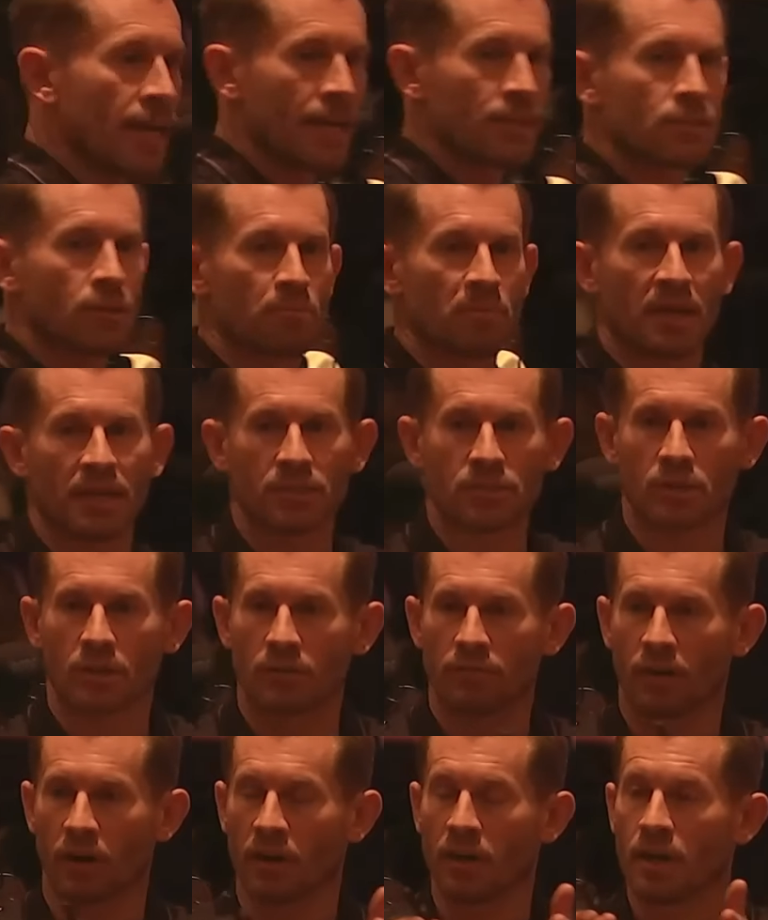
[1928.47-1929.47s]
here's a picture
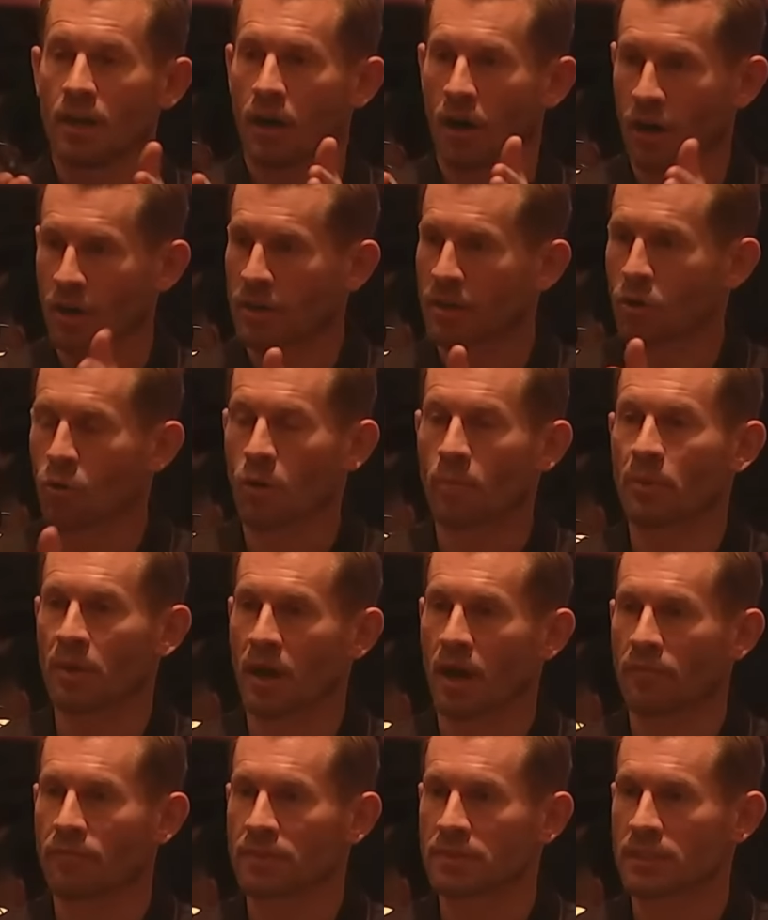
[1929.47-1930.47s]
of our, our corporate
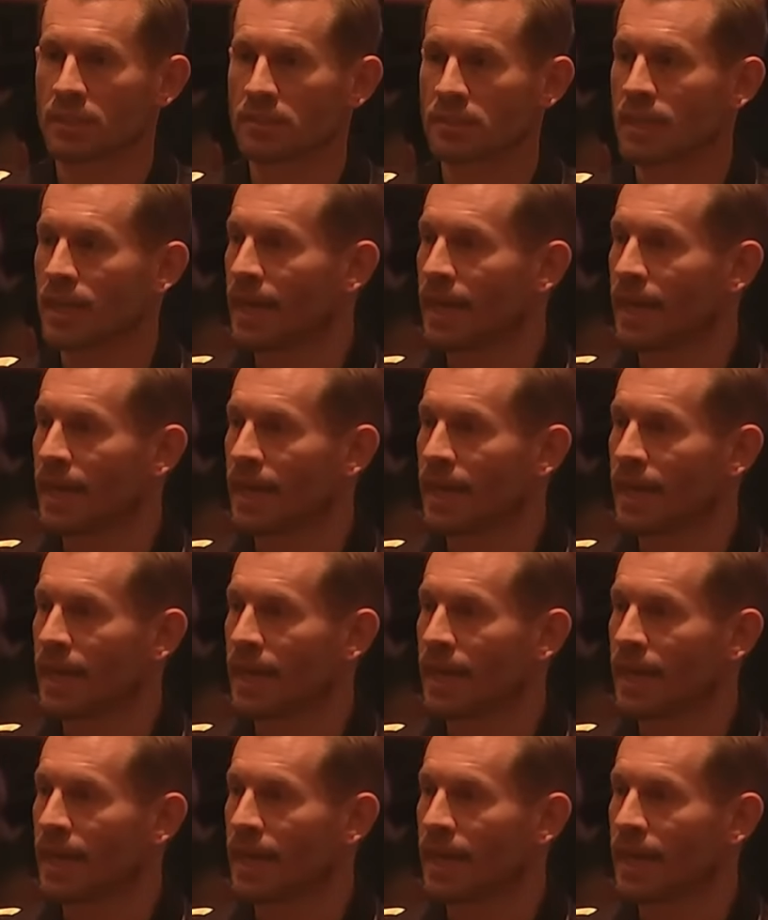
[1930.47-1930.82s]
offices.